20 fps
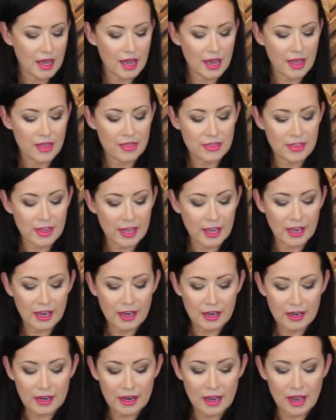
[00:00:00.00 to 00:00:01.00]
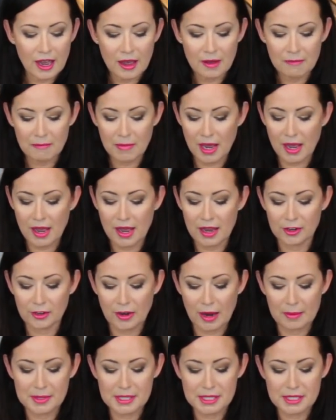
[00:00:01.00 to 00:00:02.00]
And then my
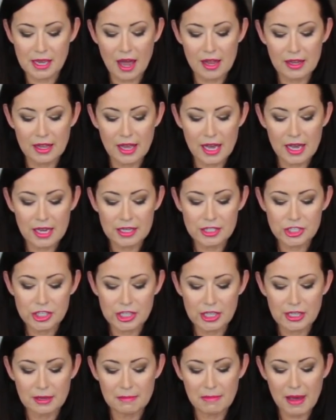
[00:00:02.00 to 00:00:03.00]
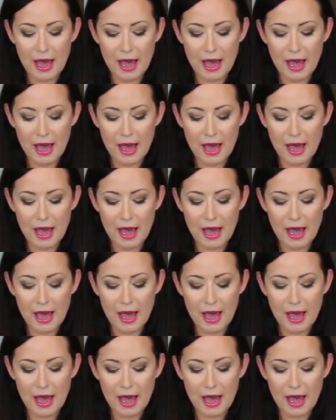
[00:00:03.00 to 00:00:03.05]
garam masala, chili